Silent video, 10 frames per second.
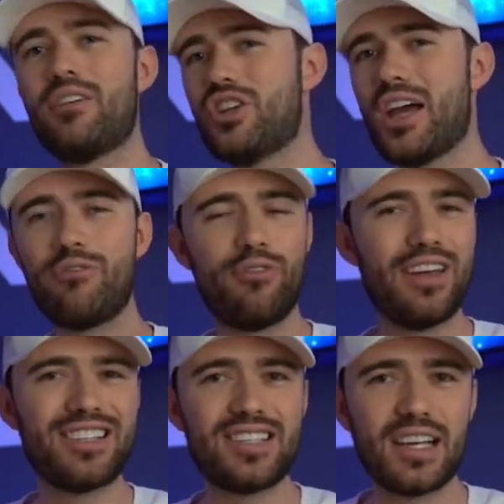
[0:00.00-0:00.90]
The jet
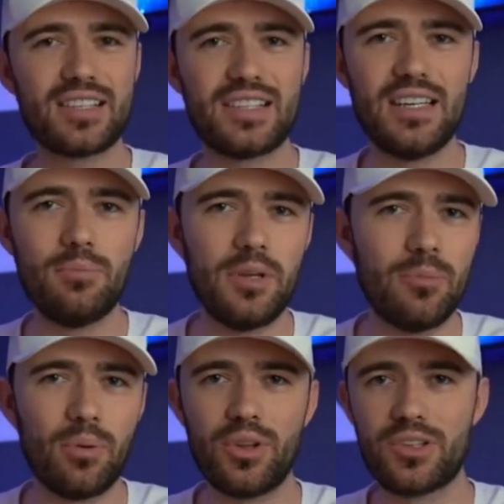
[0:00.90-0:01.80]
fit 16
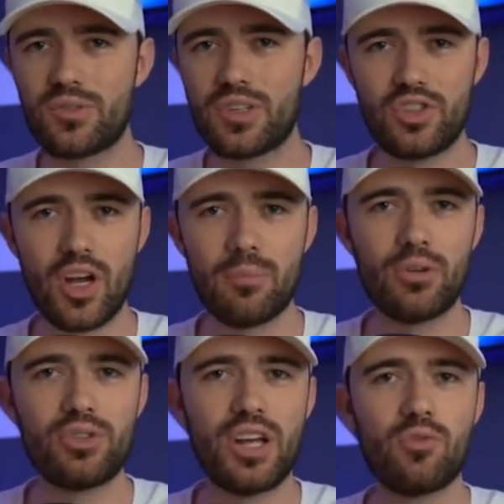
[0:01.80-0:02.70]
people. This was a
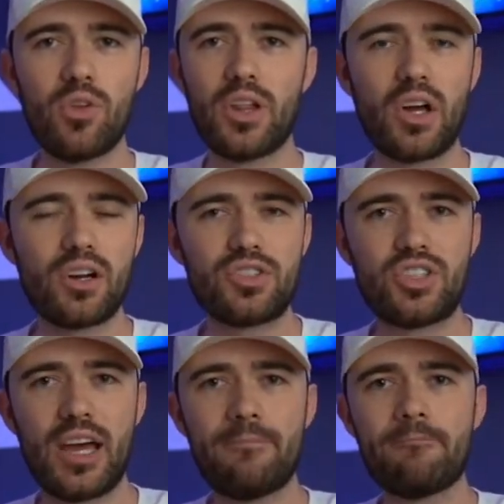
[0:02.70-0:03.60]
jumbo jet, really large
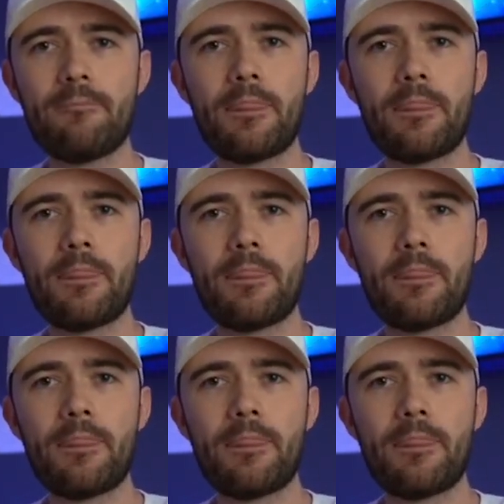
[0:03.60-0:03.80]
jet.